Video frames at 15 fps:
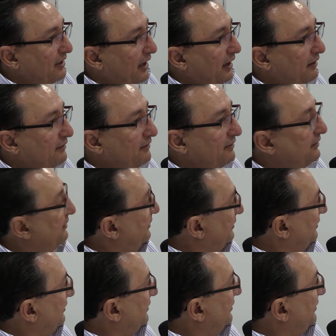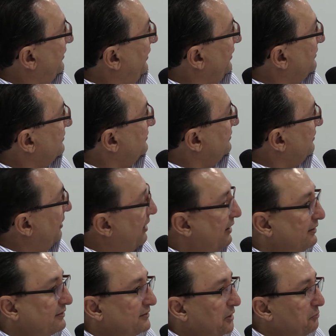that it's
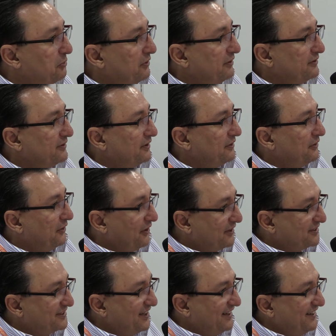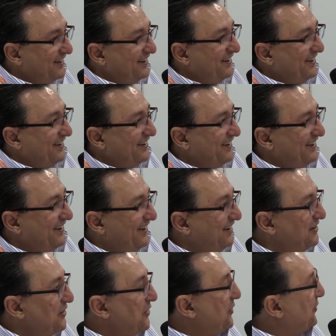not as simple as it looks.
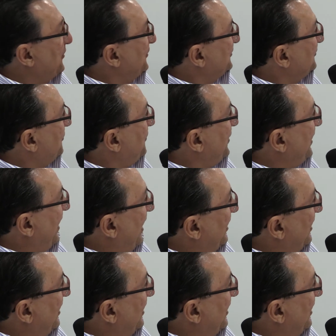So we